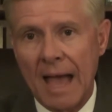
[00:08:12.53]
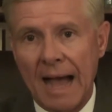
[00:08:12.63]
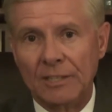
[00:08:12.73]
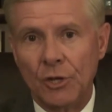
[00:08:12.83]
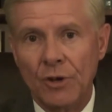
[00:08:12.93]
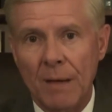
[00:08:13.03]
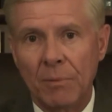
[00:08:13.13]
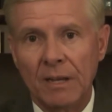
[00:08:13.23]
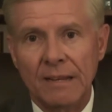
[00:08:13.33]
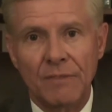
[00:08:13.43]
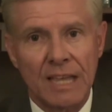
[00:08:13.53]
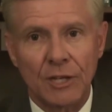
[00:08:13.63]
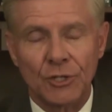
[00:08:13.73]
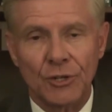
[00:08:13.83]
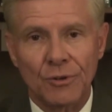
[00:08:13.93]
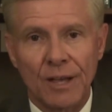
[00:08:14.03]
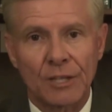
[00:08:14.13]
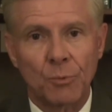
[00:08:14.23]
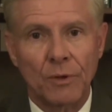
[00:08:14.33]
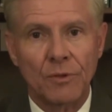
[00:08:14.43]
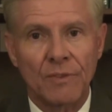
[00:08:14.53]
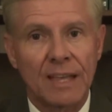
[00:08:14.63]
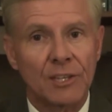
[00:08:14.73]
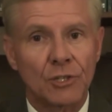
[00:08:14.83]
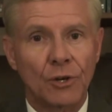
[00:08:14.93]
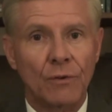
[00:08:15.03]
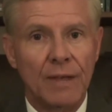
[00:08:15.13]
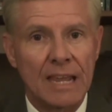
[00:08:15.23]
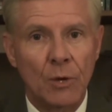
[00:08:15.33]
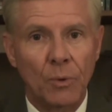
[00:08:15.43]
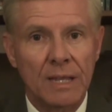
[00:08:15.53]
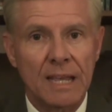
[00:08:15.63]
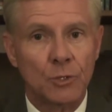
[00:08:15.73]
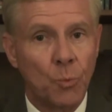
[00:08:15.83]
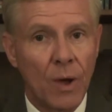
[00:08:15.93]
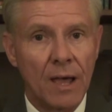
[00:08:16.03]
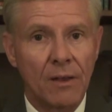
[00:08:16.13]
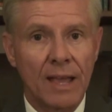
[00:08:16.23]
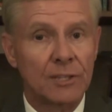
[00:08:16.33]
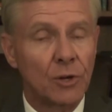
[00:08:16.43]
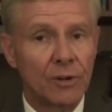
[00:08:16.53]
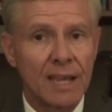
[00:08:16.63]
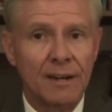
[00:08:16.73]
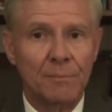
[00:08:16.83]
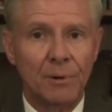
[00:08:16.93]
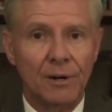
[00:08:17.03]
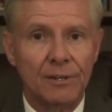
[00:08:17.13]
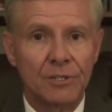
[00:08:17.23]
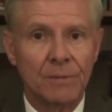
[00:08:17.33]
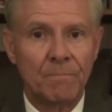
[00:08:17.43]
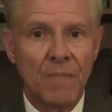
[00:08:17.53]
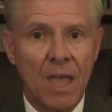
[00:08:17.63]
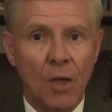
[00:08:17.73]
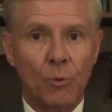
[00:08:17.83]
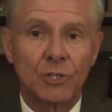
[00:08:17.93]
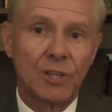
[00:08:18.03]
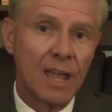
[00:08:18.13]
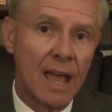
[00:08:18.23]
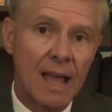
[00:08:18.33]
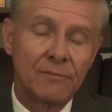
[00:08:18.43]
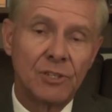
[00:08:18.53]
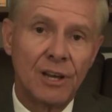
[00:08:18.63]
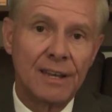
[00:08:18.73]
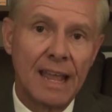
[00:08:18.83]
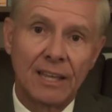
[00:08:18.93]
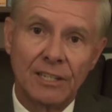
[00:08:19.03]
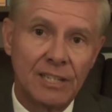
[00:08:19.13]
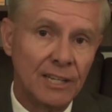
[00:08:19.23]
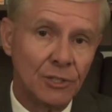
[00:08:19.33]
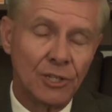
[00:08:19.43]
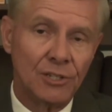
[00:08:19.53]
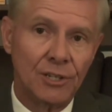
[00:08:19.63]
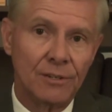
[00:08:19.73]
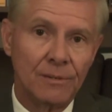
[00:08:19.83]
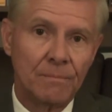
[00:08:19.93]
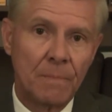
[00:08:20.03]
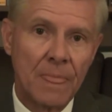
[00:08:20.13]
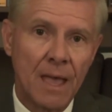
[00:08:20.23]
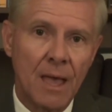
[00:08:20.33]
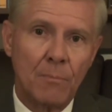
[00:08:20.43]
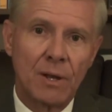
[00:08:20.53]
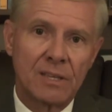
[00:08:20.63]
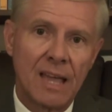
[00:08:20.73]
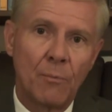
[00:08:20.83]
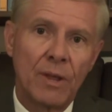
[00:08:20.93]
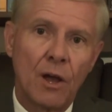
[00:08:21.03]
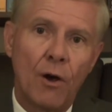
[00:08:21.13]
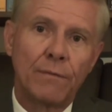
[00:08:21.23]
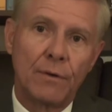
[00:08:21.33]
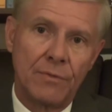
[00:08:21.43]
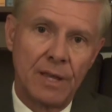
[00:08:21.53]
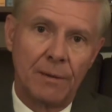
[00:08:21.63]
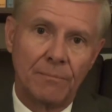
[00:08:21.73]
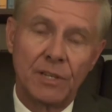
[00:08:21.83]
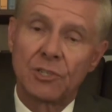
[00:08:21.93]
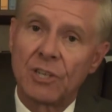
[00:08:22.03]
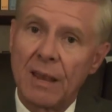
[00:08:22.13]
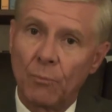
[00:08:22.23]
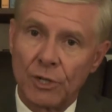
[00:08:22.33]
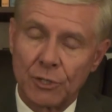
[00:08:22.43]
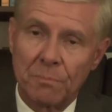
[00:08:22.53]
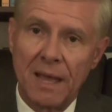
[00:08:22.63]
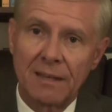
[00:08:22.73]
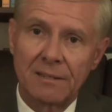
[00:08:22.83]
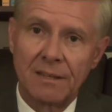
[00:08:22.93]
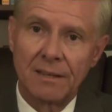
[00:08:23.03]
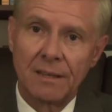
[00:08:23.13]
I do not believe the issue is whether they can serve equally as well as their counterparts, which they have done and continue to do, but can we offer them the same respect,